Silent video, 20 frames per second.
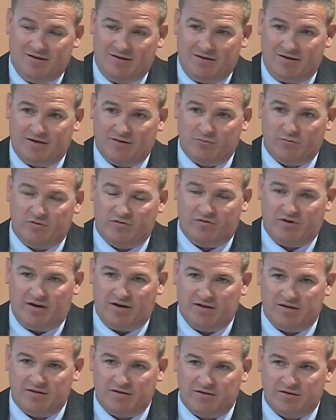and
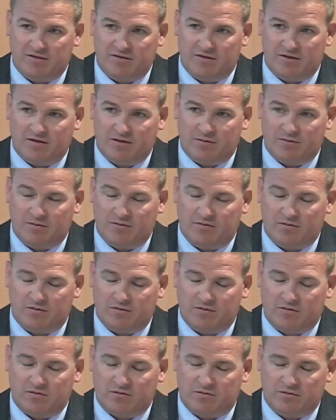refining the uh,
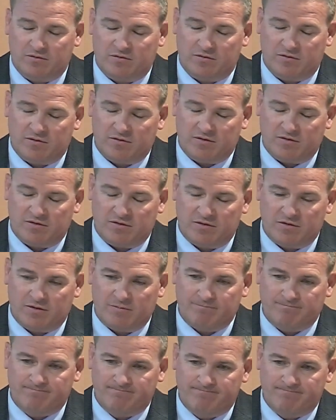the the,
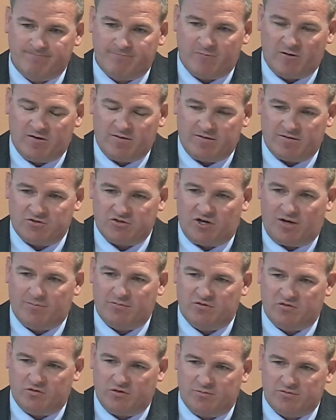um, the job
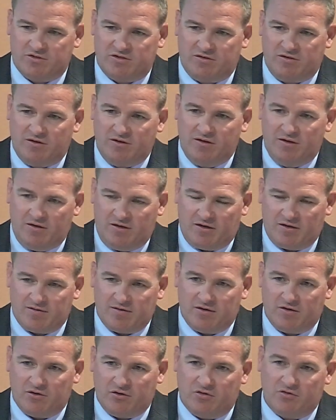description, and
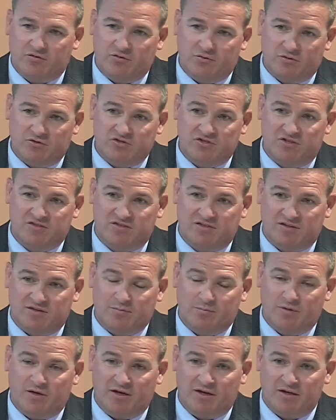then also adjusting the
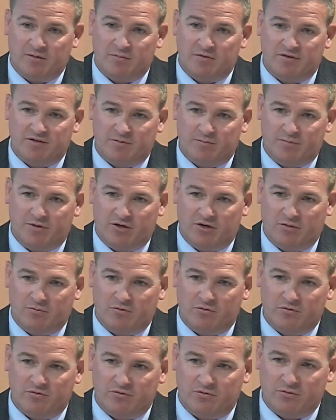pay to be
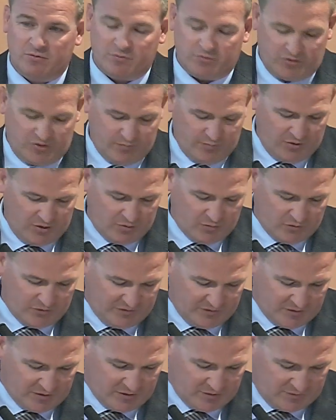comparable to comparable
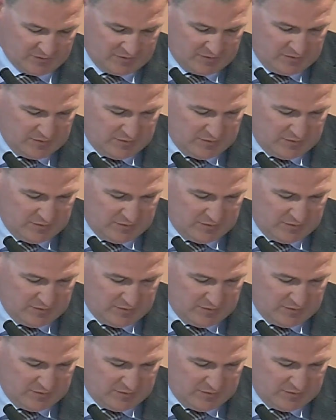cities.